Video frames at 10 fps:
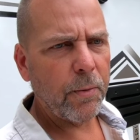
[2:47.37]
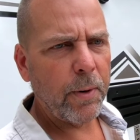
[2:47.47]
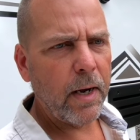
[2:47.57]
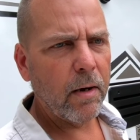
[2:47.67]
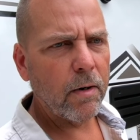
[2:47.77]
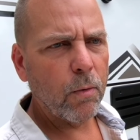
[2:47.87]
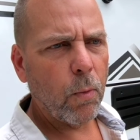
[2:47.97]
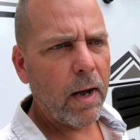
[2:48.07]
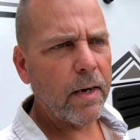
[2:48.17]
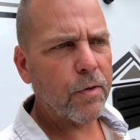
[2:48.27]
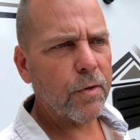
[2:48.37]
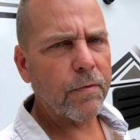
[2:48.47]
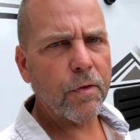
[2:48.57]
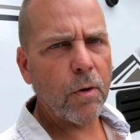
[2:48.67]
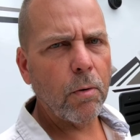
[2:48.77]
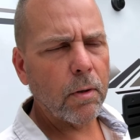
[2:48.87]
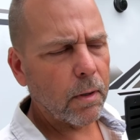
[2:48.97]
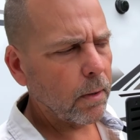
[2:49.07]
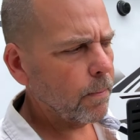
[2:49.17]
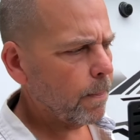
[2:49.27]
300 watts of solar